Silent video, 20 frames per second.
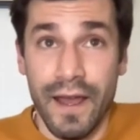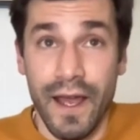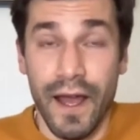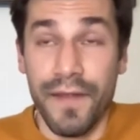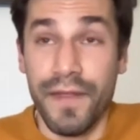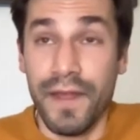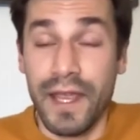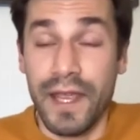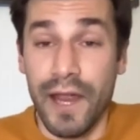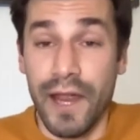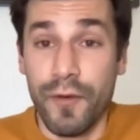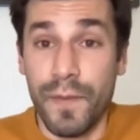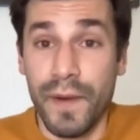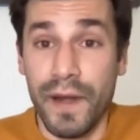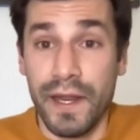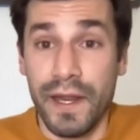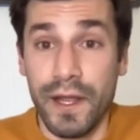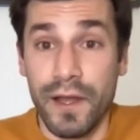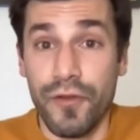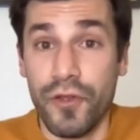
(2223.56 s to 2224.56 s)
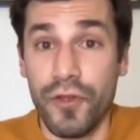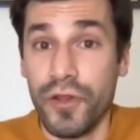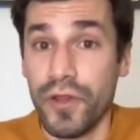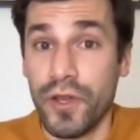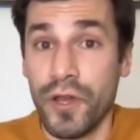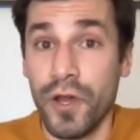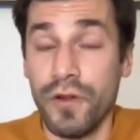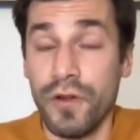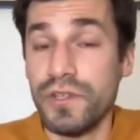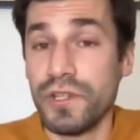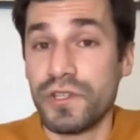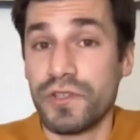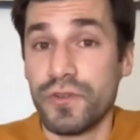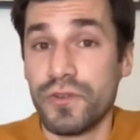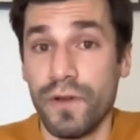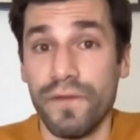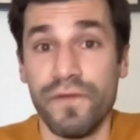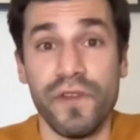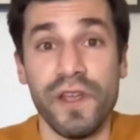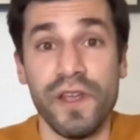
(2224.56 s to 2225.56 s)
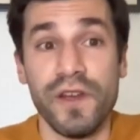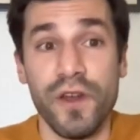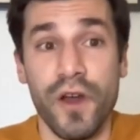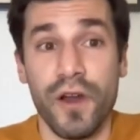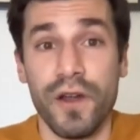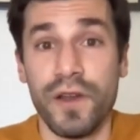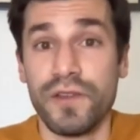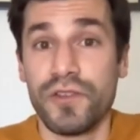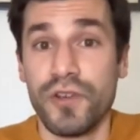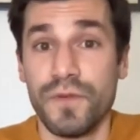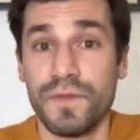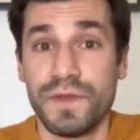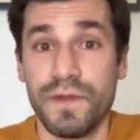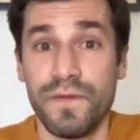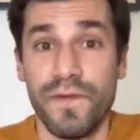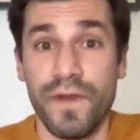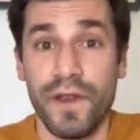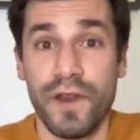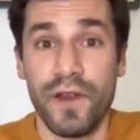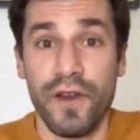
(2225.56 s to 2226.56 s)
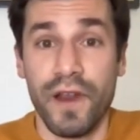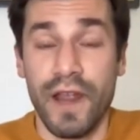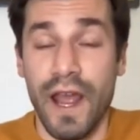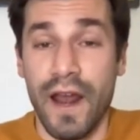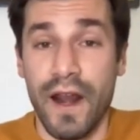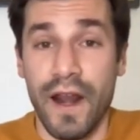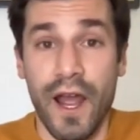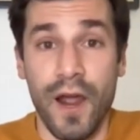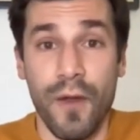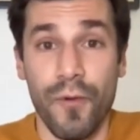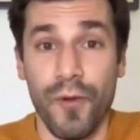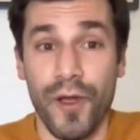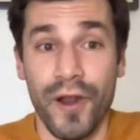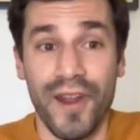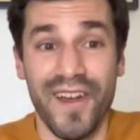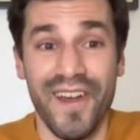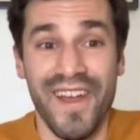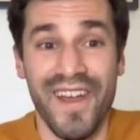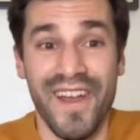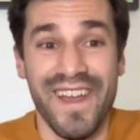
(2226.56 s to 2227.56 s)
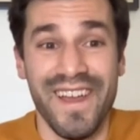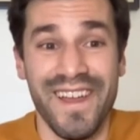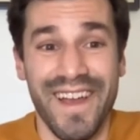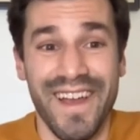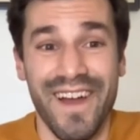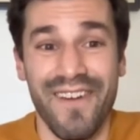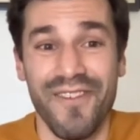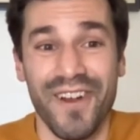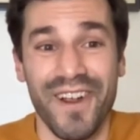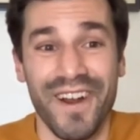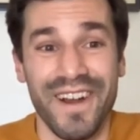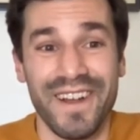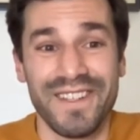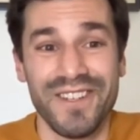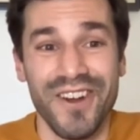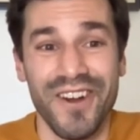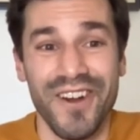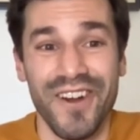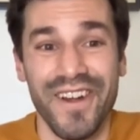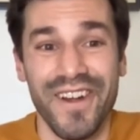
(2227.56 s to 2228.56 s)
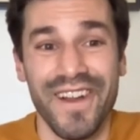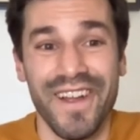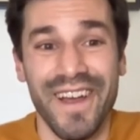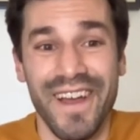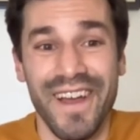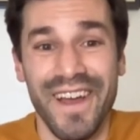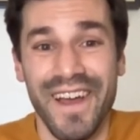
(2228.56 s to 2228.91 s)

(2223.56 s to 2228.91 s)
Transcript: I think everybody, including the coaches, sort of leaned on in terms of figuring out how we're going to turn